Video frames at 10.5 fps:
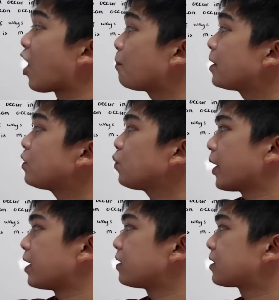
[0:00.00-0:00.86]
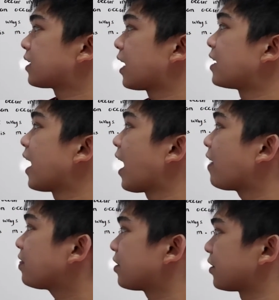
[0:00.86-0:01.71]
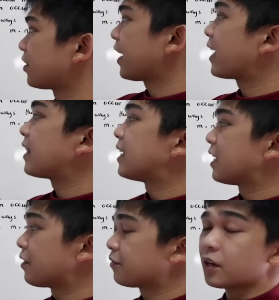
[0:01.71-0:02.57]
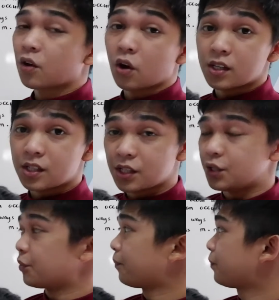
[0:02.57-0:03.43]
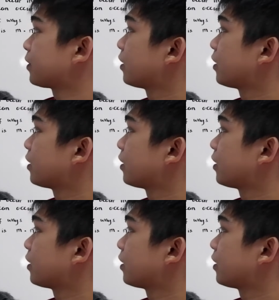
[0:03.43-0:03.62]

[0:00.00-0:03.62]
how many ways can he enter and leave the Coliseum?